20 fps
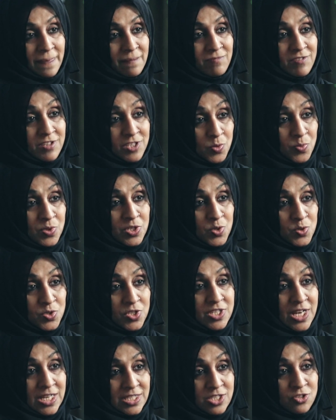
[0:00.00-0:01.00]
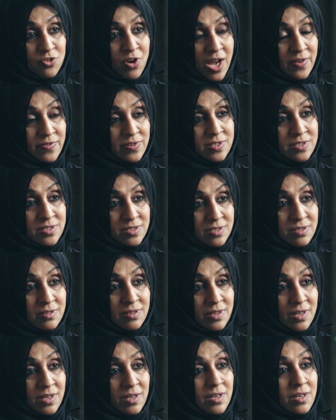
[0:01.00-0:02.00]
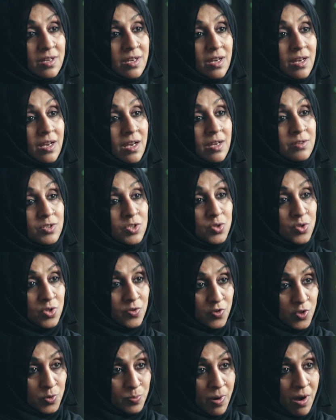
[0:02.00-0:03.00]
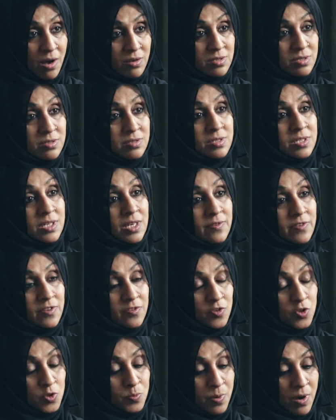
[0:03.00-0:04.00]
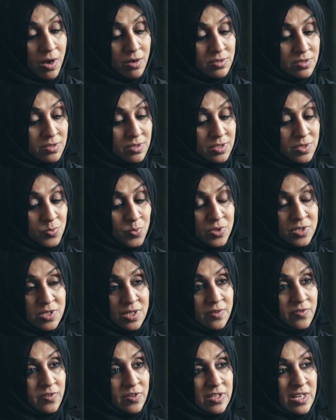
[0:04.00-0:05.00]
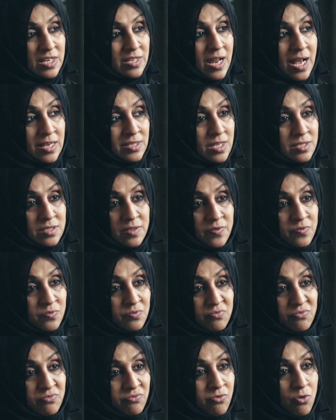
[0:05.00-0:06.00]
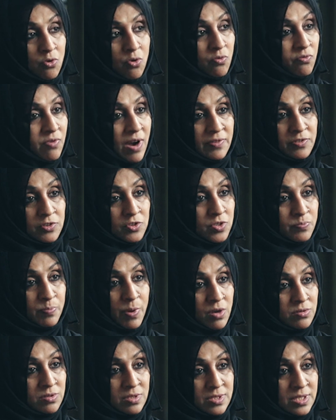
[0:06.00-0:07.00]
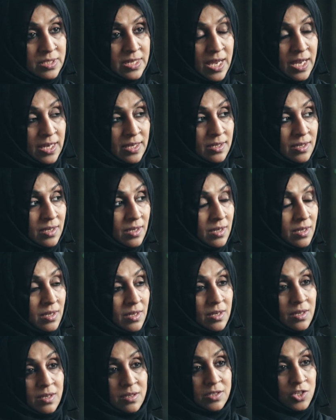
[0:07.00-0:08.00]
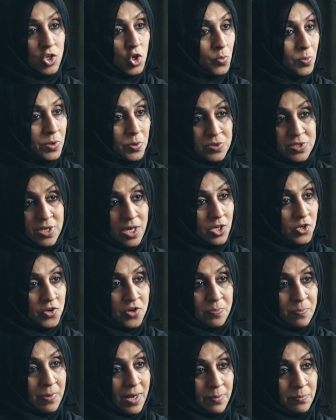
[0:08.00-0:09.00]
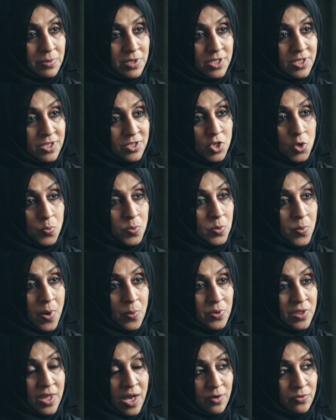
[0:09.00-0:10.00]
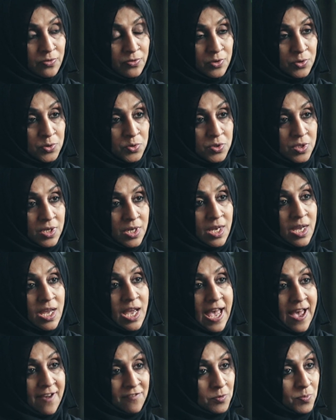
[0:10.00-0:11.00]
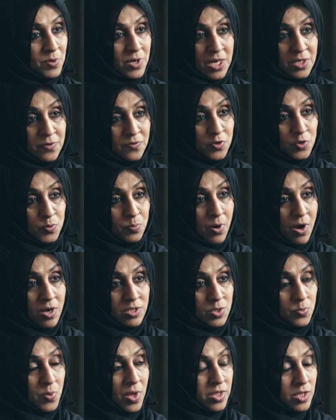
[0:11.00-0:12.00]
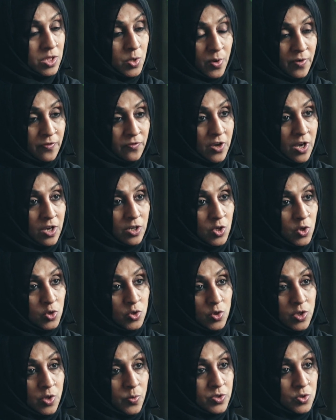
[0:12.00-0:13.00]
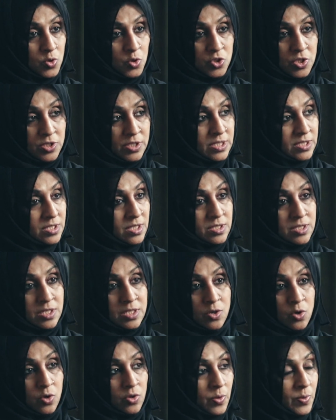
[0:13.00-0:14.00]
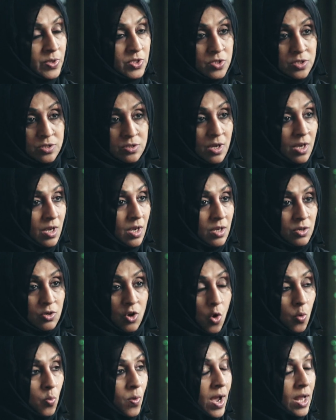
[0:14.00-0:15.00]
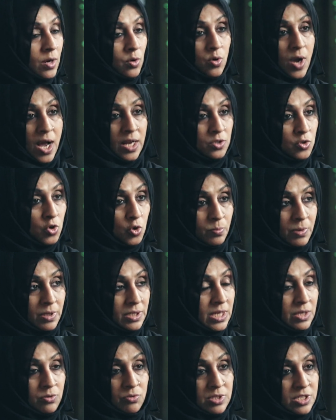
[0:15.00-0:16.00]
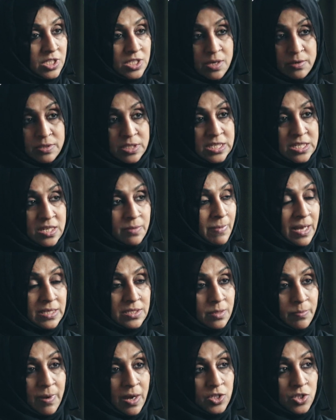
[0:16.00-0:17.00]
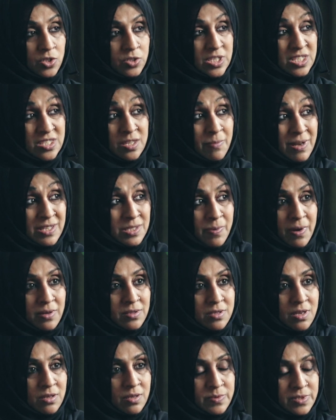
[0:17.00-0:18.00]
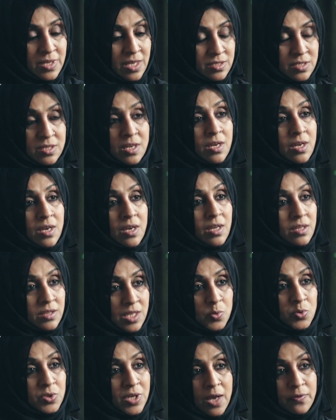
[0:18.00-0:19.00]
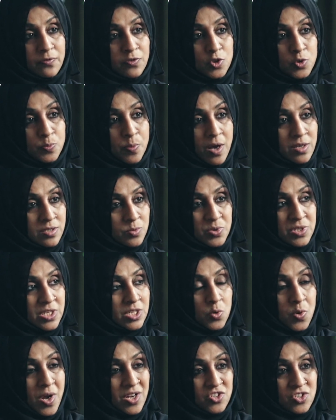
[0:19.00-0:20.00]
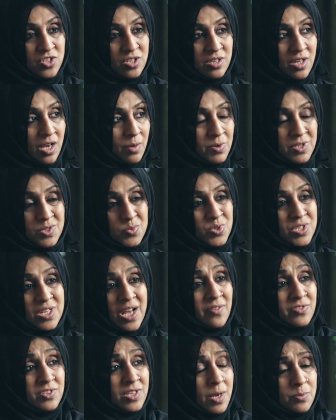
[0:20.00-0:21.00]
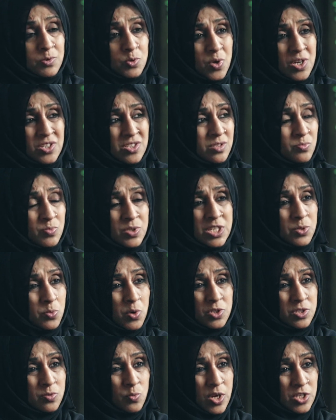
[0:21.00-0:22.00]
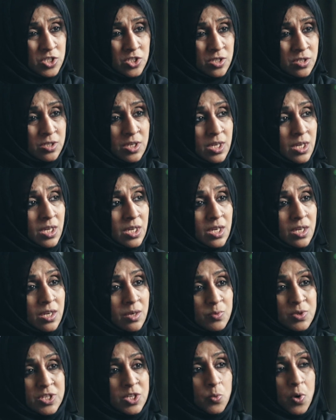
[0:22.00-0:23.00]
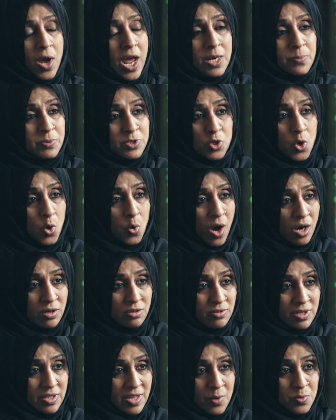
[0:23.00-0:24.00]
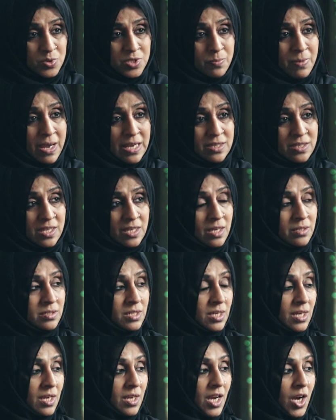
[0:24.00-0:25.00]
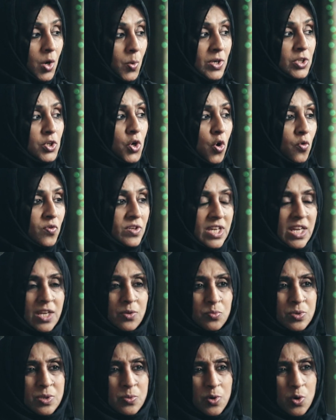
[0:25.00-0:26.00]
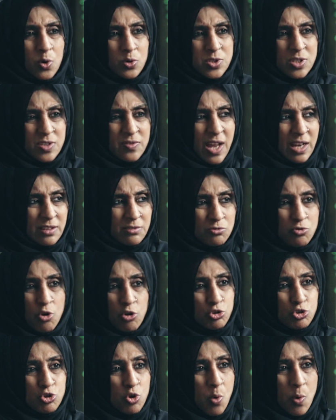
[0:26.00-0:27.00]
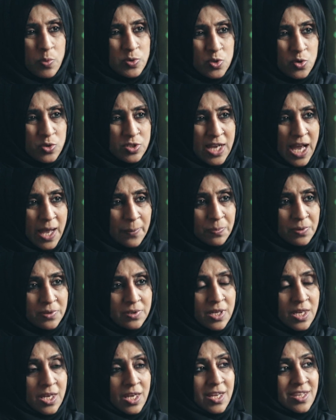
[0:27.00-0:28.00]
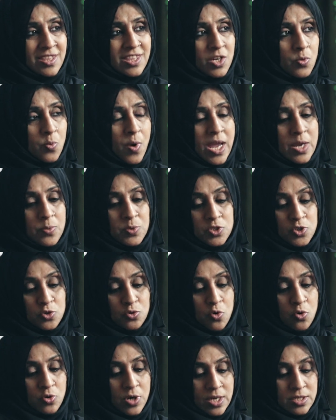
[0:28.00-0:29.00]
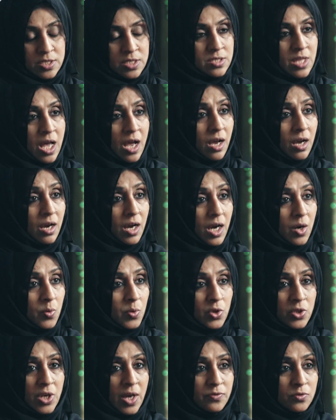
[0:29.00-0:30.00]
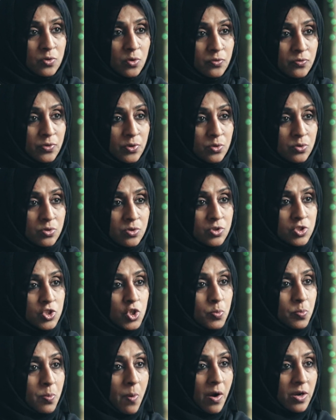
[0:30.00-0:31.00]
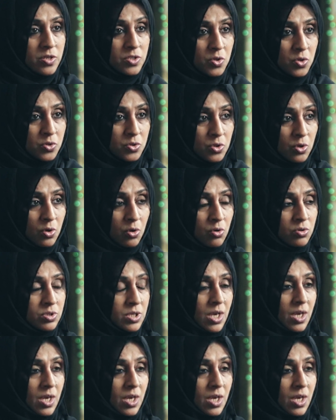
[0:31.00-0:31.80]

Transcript: So we used the taxi drivers to do the food parcels, to deliver the food parcels. We're delivering in excess of 400 or 500 parcels a day. Nobody was hungry in Banbury. Nobody went without food. Everybody had a food parcel, whether they were furloughed or they were social distancing or they were just not well or had no money. It doesn't matter about your circumstances. They would get a food parcel. We didn't question that because we didn't have time to question. We didn't want anybody to go hungry. That was the main thing. And when COVID hit, we were all sort of like not sure what was going to happen. The way it was thrown at us is that we're going to have no food. Supermarkets are going to close.